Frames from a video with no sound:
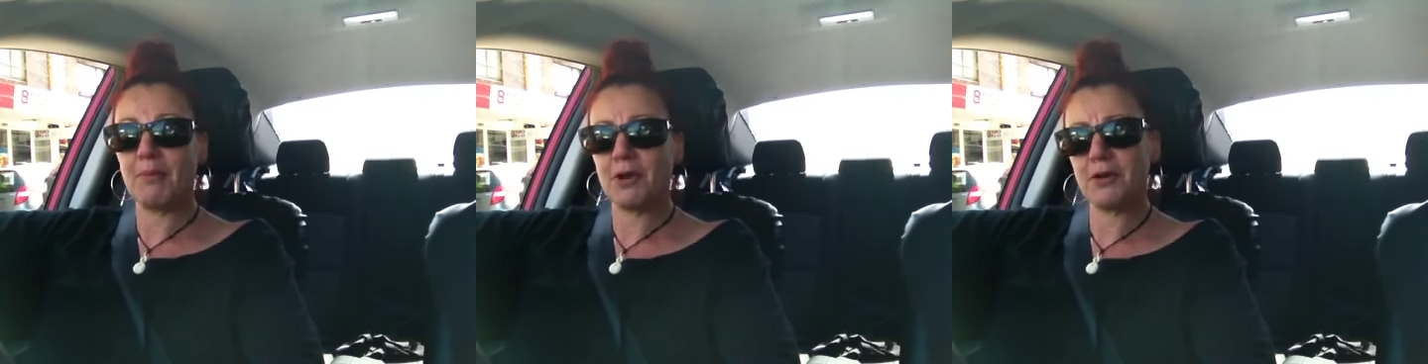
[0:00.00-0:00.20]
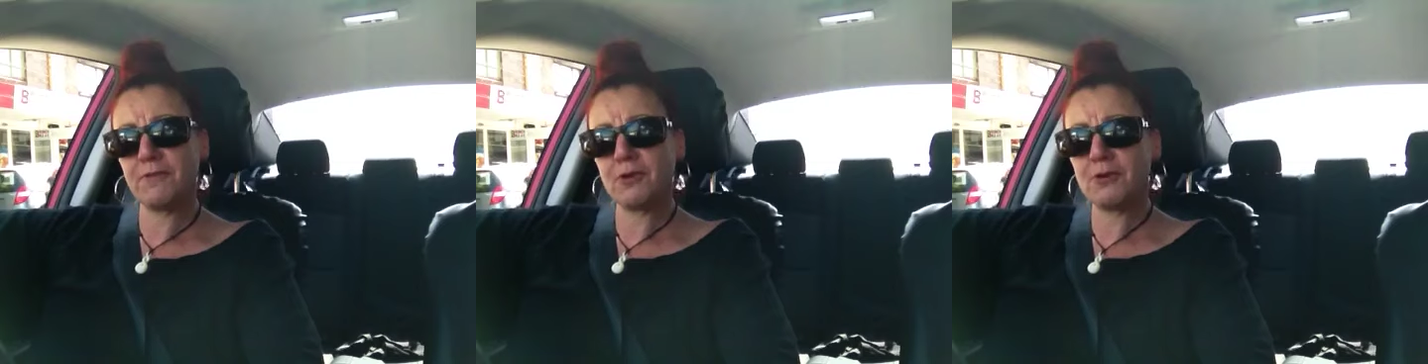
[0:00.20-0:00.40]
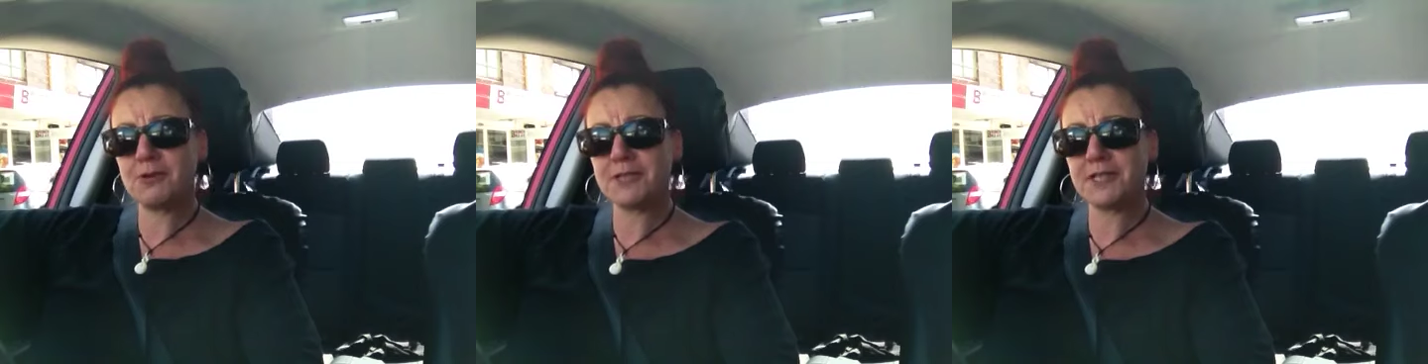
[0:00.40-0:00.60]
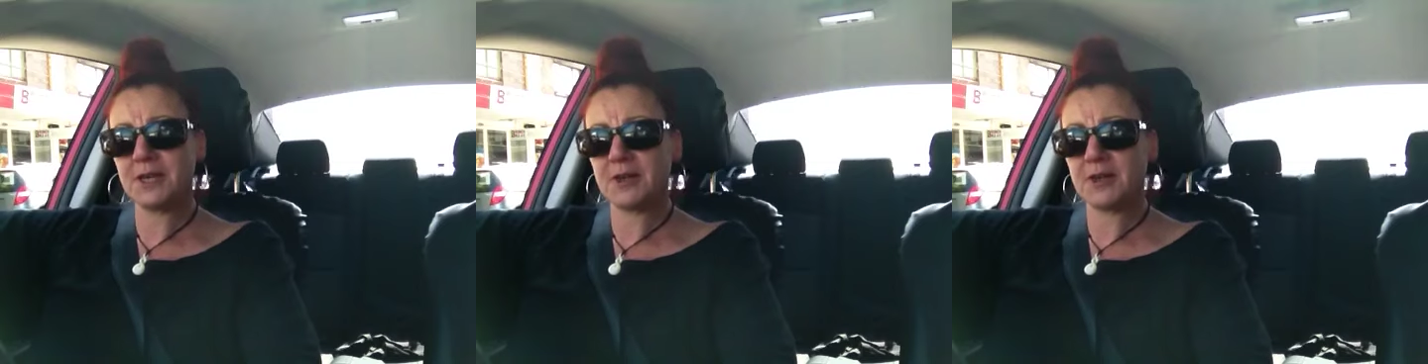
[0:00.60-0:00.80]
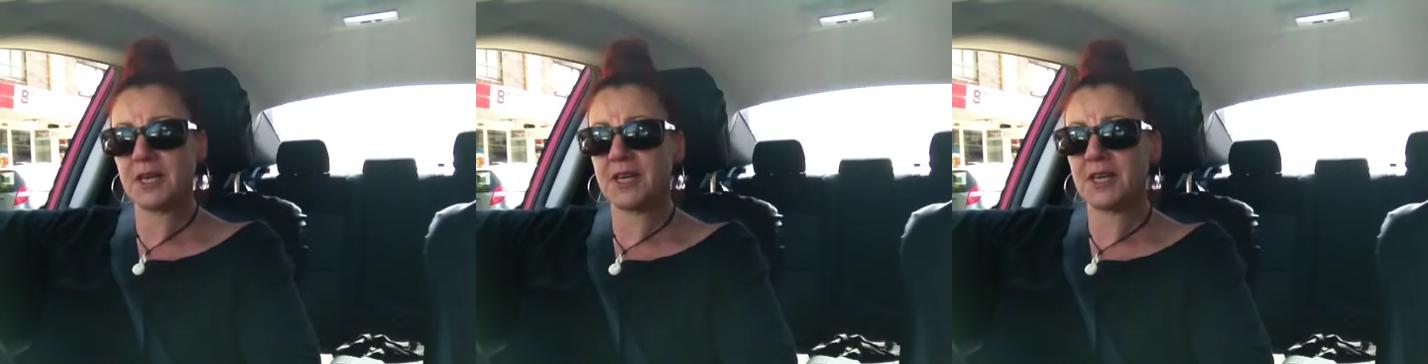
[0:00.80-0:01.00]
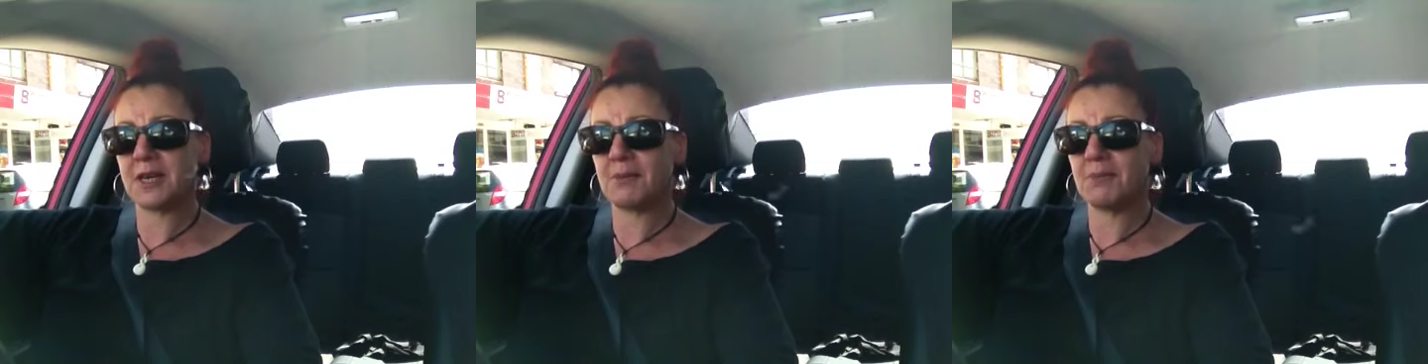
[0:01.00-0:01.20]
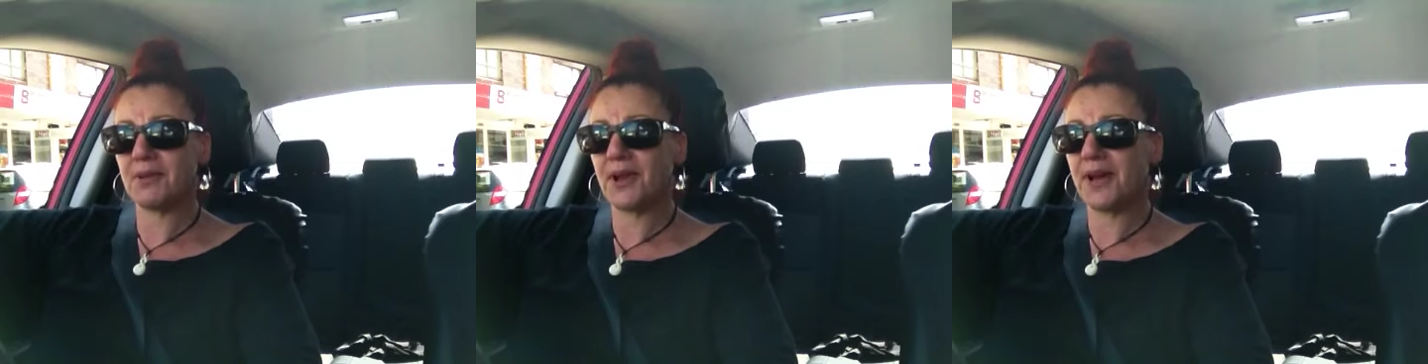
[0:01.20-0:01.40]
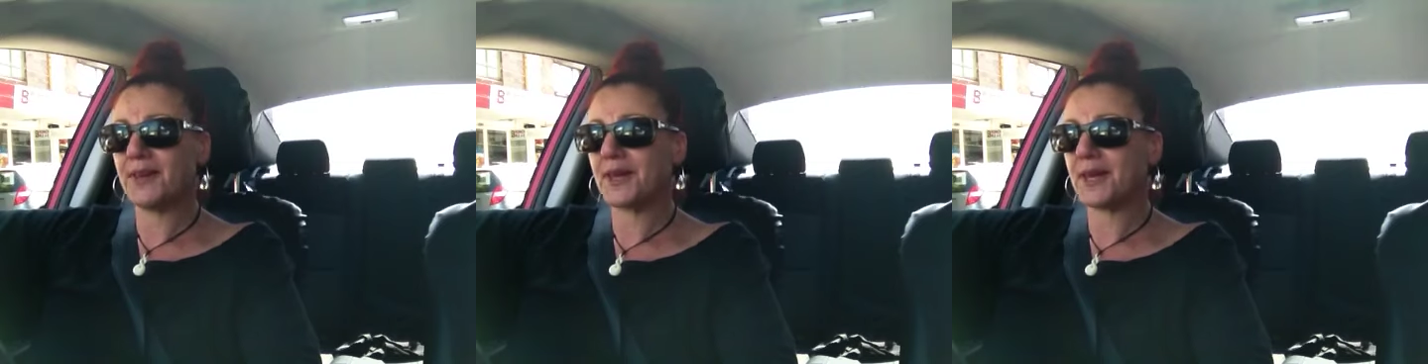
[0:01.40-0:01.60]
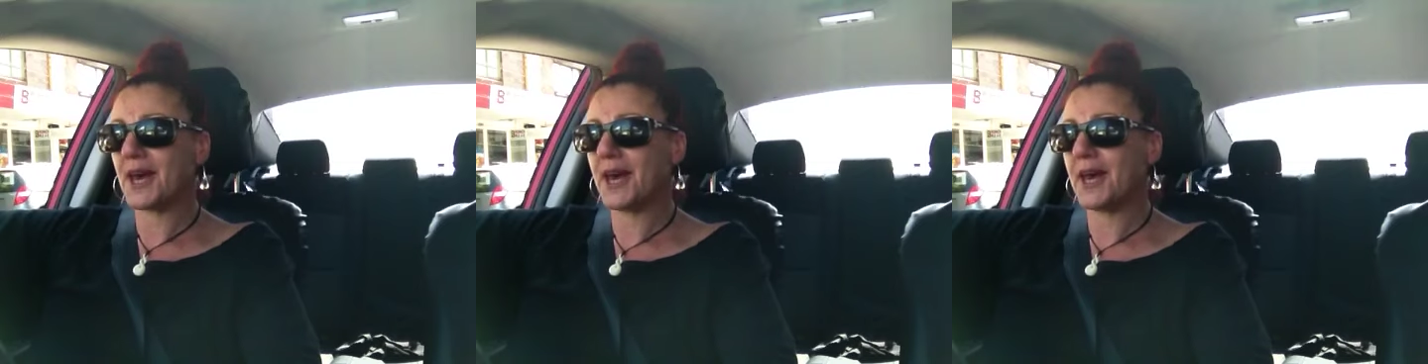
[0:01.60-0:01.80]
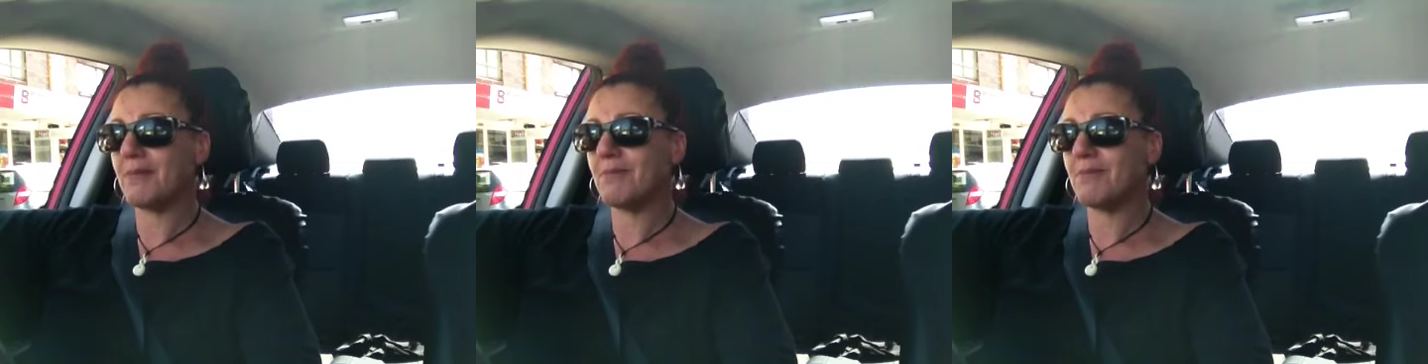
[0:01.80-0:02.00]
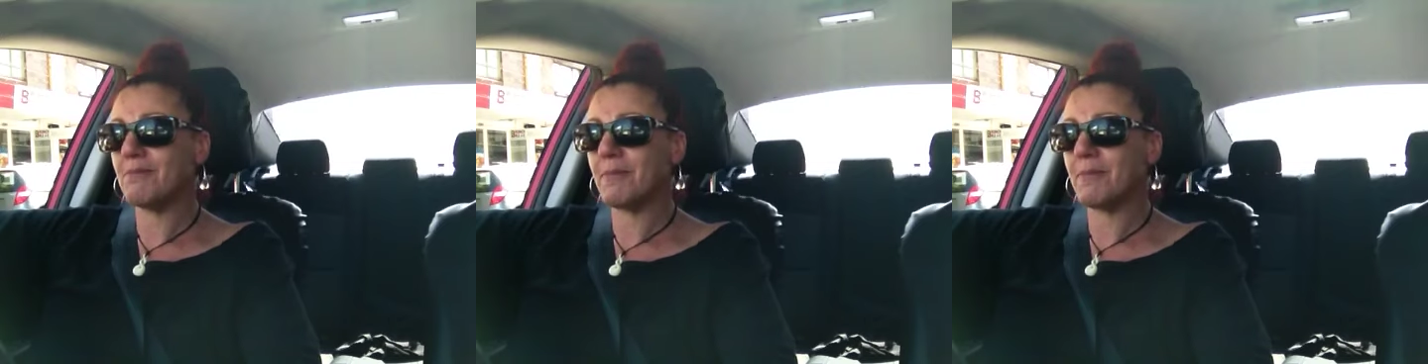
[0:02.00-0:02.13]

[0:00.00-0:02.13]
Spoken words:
but of course you think you can play the game